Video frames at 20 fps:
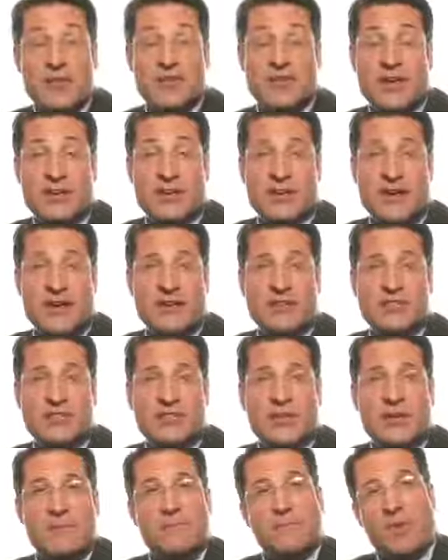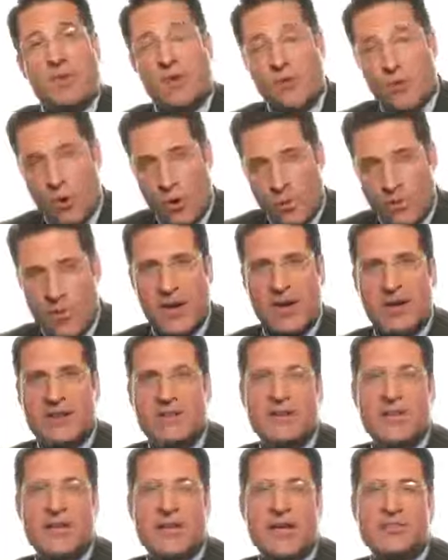Another technology
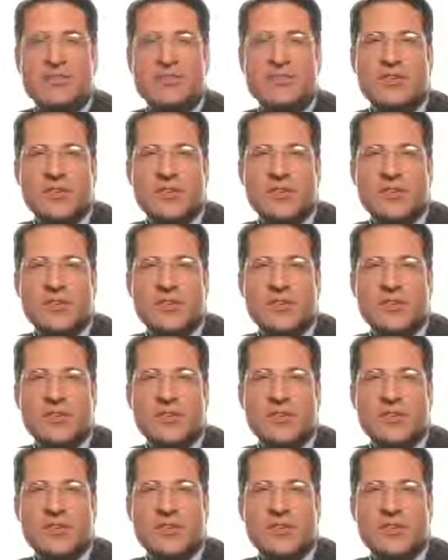incorporated into the